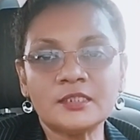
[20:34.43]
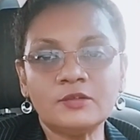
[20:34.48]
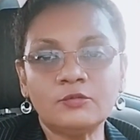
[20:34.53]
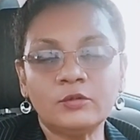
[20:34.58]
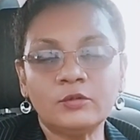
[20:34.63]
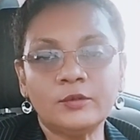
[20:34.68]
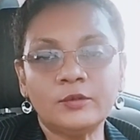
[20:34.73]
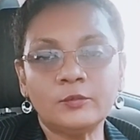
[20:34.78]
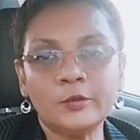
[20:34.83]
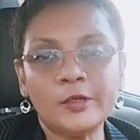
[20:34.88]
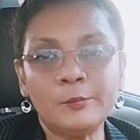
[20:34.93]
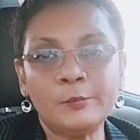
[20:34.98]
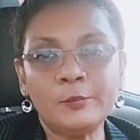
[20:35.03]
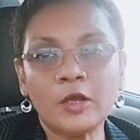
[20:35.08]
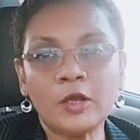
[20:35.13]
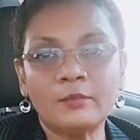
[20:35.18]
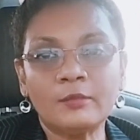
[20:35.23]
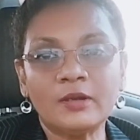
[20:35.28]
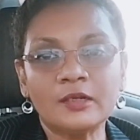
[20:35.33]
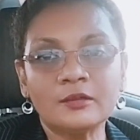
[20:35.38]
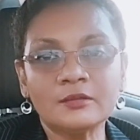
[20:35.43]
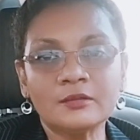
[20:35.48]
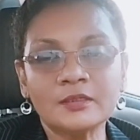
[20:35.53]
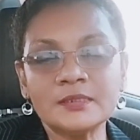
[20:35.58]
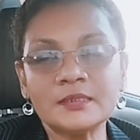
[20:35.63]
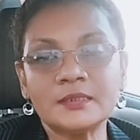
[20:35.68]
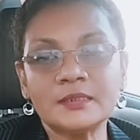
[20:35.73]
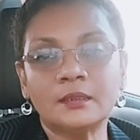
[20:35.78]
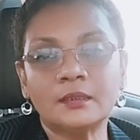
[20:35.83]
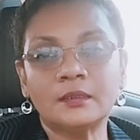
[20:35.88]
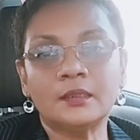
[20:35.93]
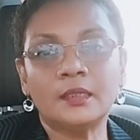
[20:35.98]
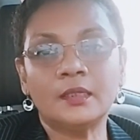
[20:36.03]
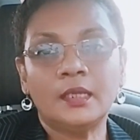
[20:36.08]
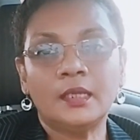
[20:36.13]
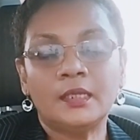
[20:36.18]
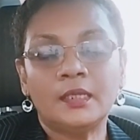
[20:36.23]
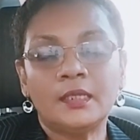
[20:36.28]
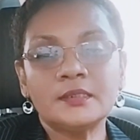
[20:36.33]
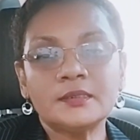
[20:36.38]
even when you become a Christian,
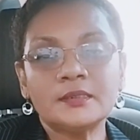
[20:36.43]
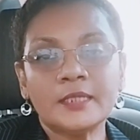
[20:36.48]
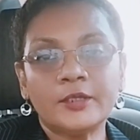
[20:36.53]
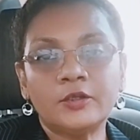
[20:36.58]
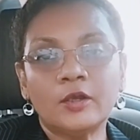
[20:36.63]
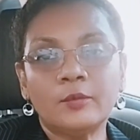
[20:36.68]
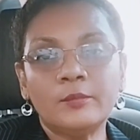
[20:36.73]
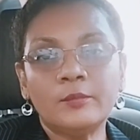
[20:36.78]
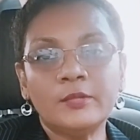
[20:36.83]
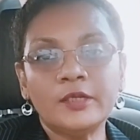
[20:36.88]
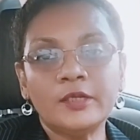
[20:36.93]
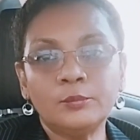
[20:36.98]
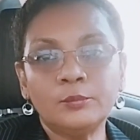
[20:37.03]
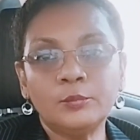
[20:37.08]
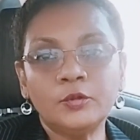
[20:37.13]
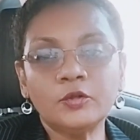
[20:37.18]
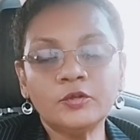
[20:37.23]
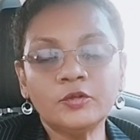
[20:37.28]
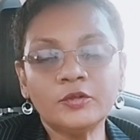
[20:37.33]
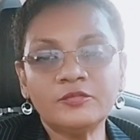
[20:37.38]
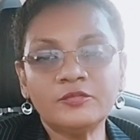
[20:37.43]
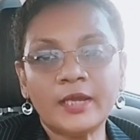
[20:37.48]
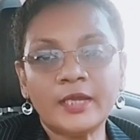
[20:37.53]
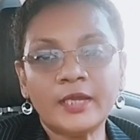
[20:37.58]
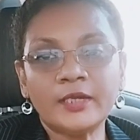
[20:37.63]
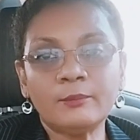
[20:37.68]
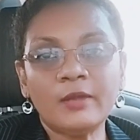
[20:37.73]
it's like you're being purified.